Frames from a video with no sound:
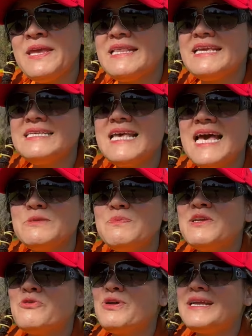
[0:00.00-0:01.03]
This has
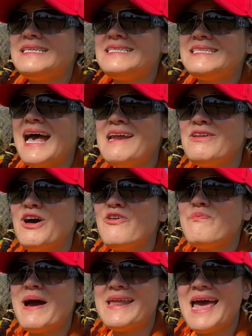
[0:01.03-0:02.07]
been already signed
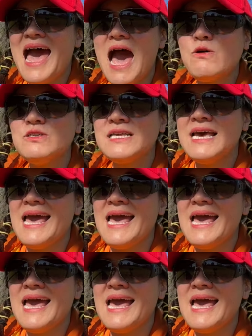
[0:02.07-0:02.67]
off by the House,